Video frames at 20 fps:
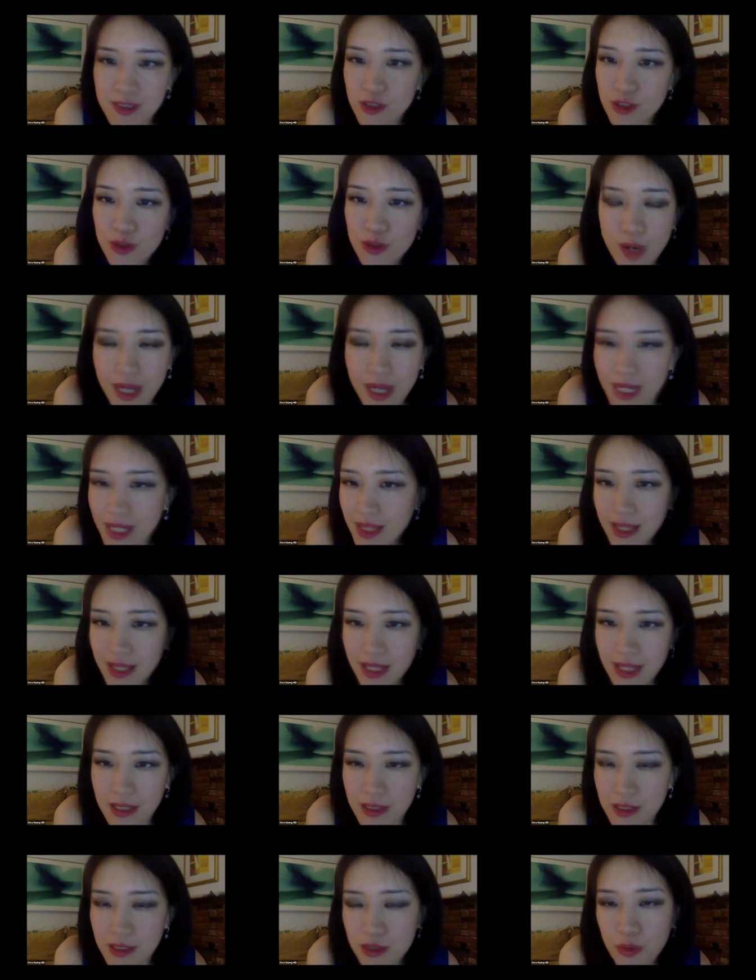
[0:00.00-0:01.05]
do
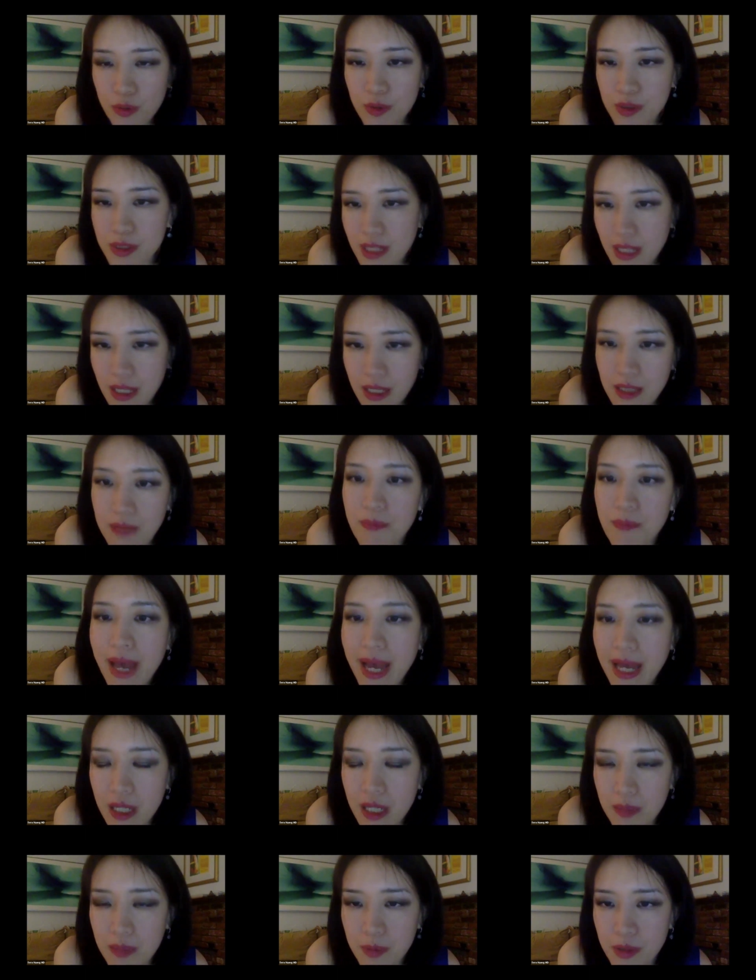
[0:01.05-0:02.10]
anything. It's almost like in
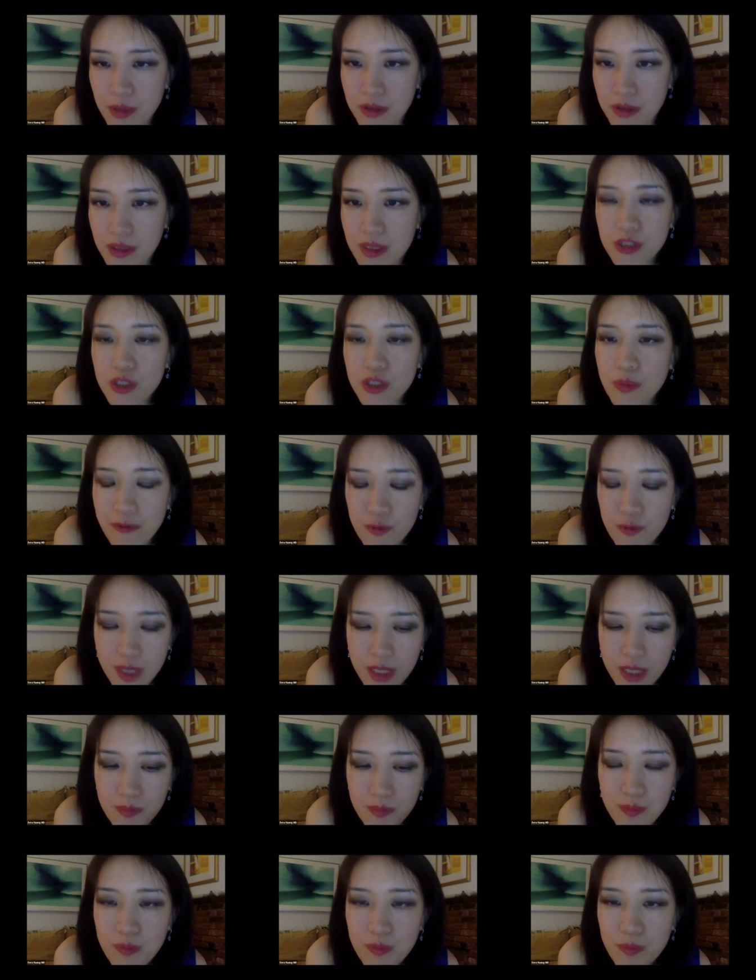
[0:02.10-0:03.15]
panic mode. So if we
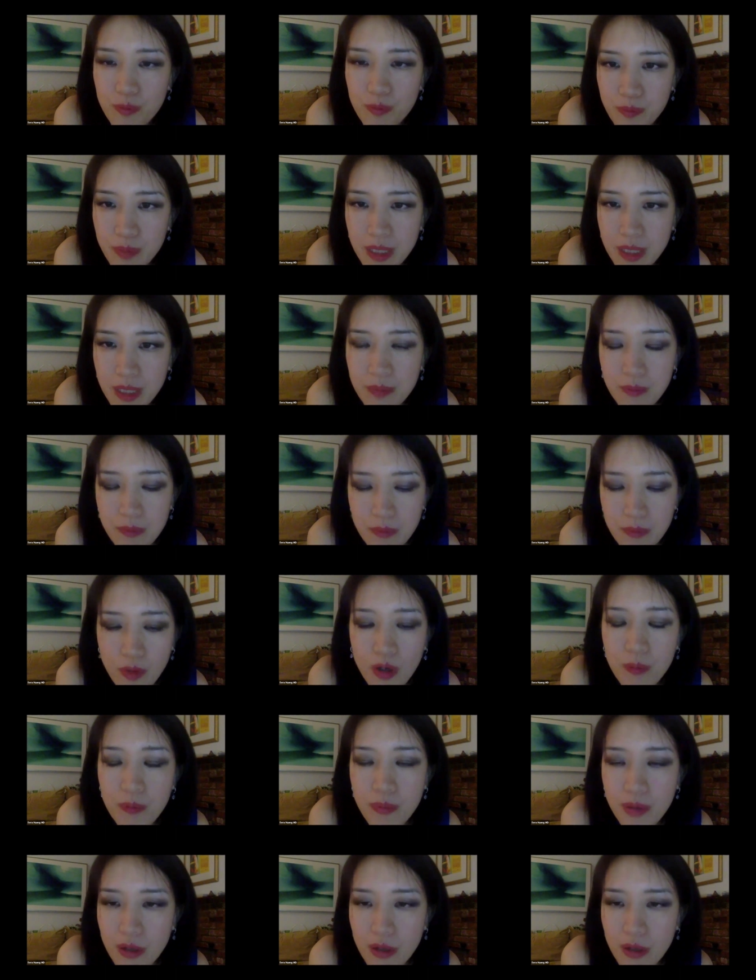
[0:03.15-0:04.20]
can be
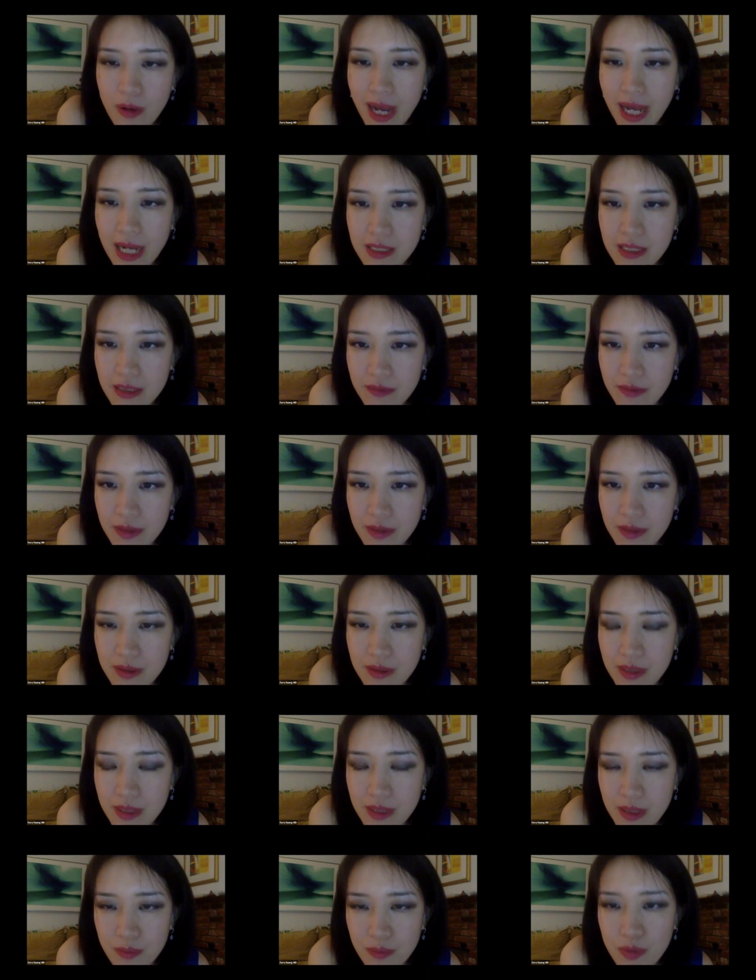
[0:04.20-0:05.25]
more proactive
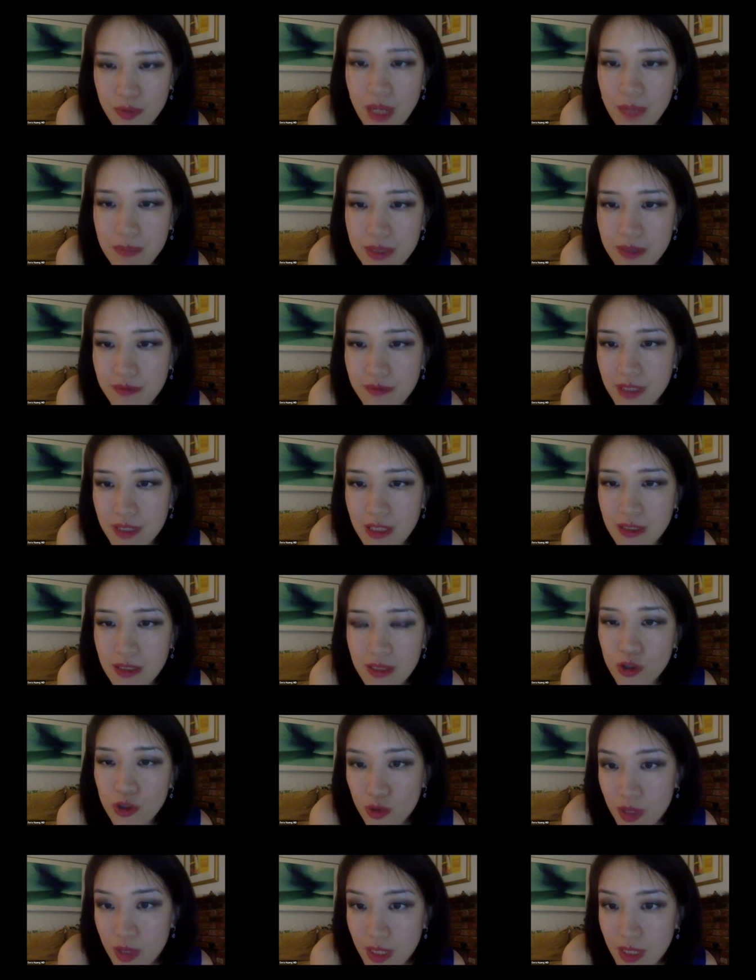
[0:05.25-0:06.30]
and preemptively
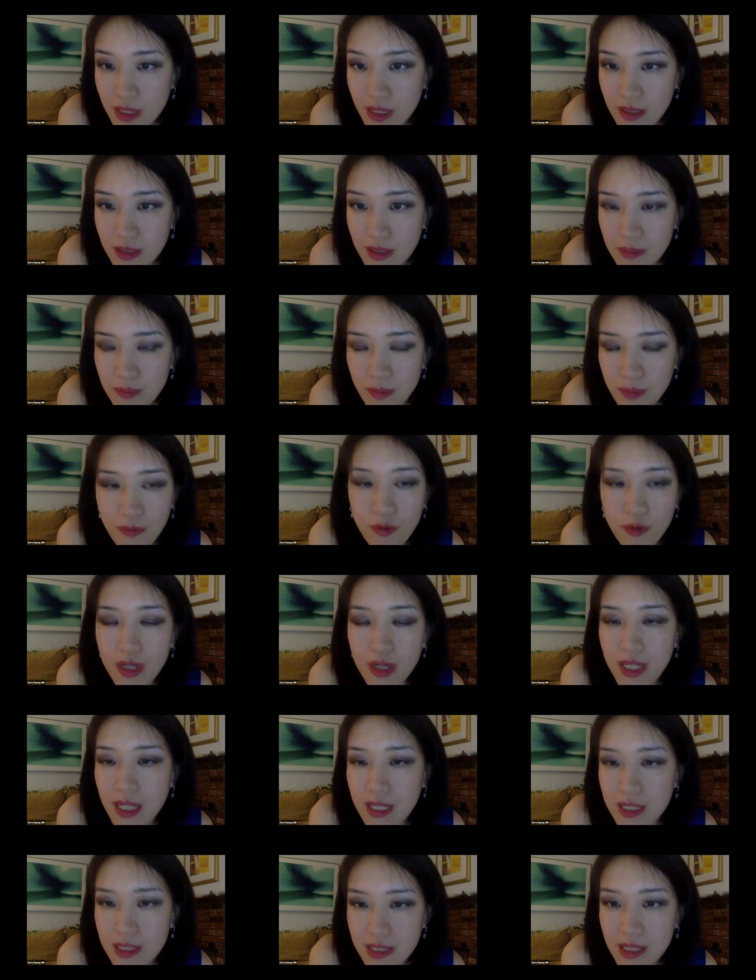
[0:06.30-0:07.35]
treat before
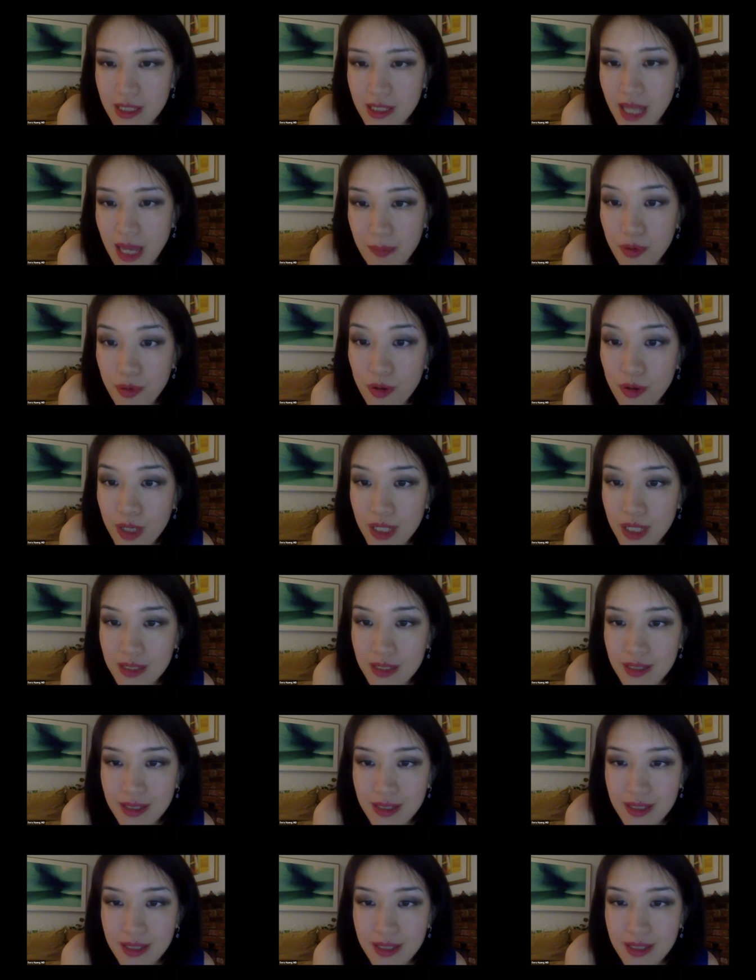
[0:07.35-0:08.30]
it gets to that point,